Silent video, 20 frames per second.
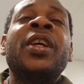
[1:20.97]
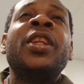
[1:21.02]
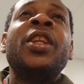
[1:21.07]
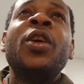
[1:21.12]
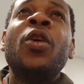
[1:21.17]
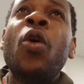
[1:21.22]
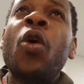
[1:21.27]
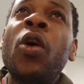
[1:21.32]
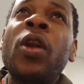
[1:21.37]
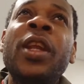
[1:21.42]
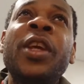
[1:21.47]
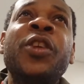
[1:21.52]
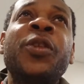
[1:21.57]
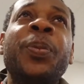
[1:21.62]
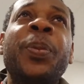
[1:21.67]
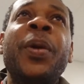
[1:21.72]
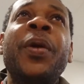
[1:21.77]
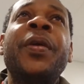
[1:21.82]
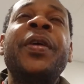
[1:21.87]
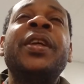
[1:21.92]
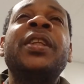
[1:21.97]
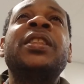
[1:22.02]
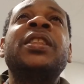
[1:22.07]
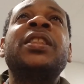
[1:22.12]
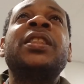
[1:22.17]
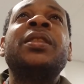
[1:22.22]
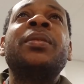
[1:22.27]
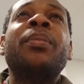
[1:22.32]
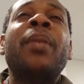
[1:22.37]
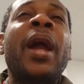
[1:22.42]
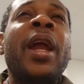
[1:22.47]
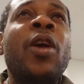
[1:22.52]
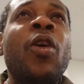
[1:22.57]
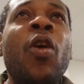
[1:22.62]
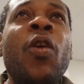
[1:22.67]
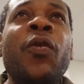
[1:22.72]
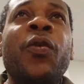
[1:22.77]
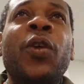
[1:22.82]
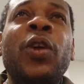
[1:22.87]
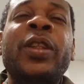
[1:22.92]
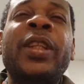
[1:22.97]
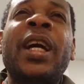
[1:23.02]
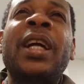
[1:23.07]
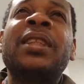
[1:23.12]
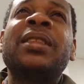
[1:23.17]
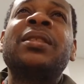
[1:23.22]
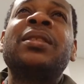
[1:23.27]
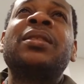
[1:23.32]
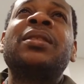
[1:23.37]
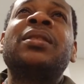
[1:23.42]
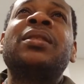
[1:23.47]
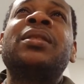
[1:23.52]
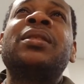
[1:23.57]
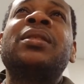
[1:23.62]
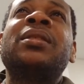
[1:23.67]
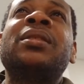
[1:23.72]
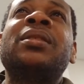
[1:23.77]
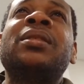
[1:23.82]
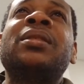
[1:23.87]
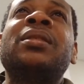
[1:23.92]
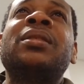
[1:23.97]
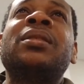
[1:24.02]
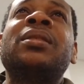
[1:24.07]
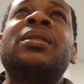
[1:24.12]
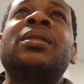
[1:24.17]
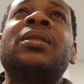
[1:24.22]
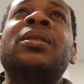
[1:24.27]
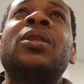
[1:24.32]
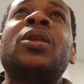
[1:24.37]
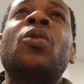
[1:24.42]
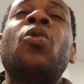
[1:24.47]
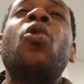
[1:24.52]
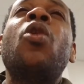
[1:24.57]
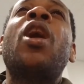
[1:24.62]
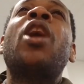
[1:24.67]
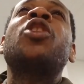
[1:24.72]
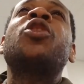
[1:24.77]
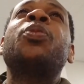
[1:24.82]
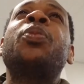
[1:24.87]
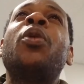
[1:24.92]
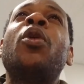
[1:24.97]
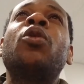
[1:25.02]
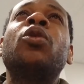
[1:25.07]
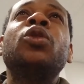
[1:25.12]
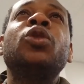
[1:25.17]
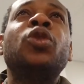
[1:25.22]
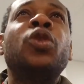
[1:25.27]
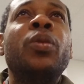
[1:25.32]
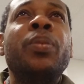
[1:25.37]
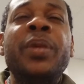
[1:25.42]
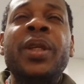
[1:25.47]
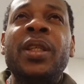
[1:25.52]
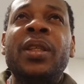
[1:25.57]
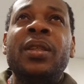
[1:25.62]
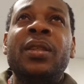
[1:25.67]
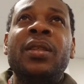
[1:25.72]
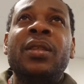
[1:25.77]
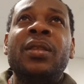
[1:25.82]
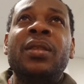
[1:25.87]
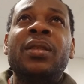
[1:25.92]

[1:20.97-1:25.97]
The Holy Spirit, my comforter, who has spoken to me,